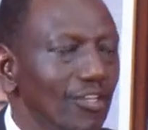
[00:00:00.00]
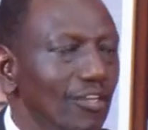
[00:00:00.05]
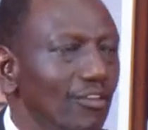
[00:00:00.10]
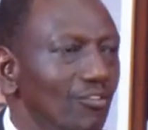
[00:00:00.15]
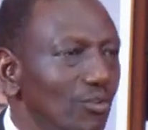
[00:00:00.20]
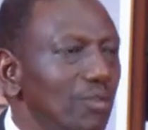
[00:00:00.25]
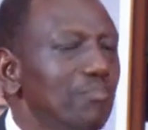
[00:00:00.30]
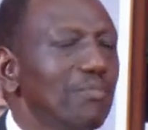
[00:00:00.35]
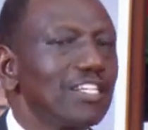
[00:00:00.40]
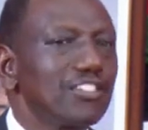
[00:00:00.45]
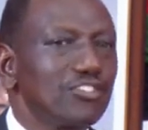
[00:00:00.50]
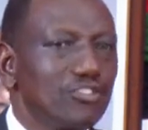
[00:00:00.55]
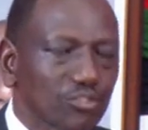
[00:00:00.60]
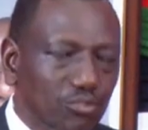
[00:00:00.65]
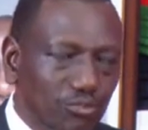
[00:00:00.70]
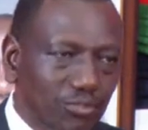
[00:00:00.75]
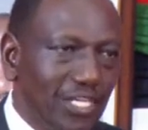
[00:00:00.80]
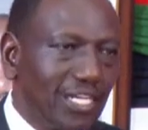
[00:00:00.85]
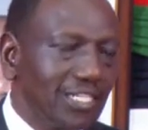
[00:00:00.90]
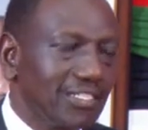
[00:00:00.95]
We must
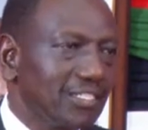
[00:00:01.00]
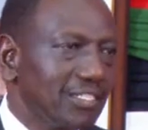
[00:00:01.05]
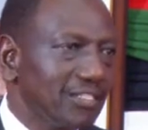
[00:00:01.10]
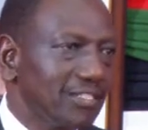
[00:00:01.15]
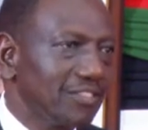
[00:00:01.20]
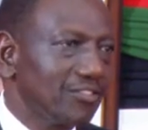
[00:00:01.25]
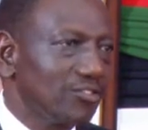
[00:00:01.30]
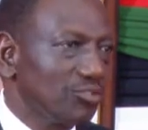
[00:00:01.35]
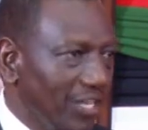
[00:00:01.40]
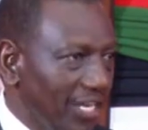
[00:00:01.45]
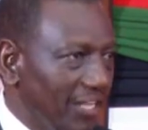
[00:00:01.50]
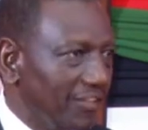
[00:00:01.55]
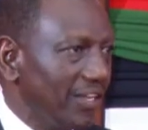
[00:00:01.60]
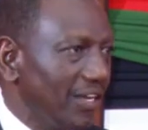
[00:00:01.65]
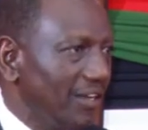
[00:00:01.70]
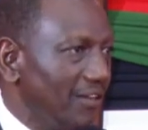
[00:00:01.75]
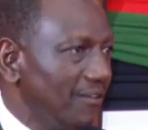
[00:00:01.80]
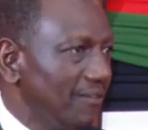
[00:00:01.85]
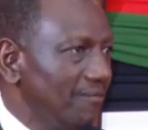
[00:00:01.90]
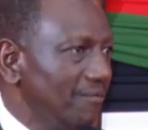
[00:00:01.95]
do that together,
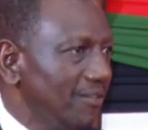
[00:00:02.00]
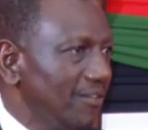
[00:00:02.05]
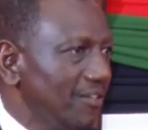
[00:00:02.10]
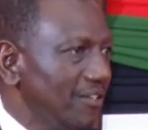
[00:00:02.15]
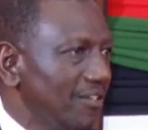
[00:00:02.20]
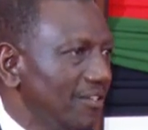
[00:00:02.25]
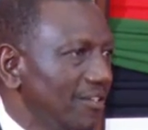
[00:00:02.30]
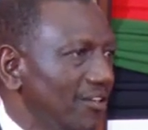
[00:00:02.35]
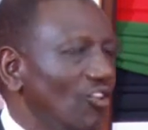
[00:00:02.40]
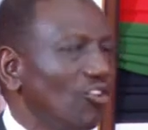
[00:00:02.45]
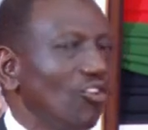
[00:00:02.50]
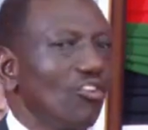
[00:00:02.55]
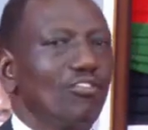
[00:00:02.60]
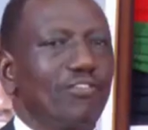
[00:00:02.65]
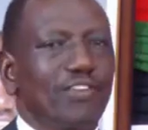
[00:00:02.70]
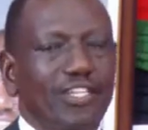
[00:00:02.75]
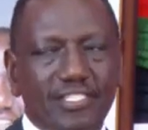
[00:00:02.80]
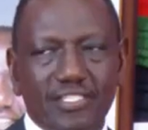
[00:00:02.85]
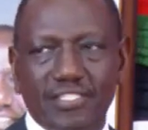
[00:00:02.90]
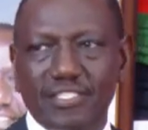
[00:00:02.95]
all of
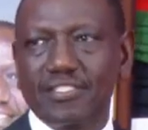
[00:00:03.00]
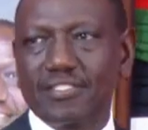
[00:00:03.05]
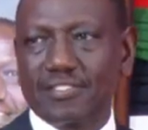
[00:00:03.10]
us.